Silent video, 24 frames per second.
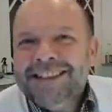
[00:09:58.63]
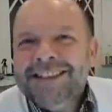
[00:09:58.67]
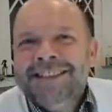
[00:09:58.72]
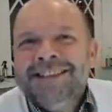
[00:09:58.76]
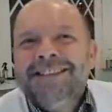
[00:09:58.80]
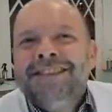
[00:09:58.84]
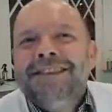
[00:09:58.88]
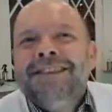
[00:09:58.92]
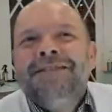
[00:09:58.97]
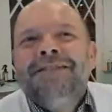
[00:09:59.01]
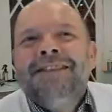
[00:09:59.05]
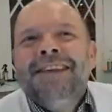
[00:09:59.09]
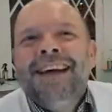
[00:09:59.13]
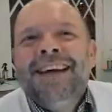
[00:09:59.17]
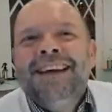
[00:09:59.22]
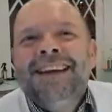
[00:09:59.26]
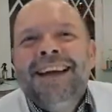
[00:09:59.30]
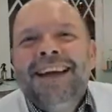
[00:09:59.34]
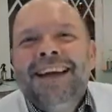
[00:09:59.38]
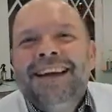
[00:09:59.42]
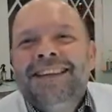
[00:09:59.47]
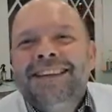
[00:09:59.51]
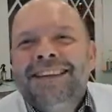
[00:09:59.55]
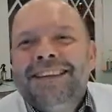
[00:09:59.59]
and stuff like
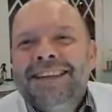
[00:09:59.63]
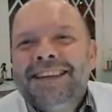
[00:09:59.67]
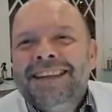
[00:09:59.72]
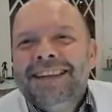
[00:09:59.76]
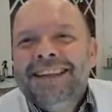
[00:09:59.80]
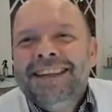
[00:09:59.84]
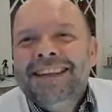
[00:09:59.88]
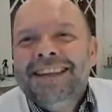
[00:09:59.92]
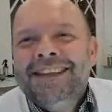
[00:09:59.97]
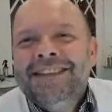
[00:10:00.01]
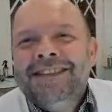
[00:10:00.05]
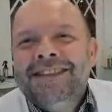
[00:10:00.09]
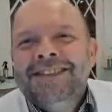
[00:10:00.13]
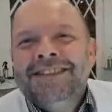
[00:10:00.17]
that. It's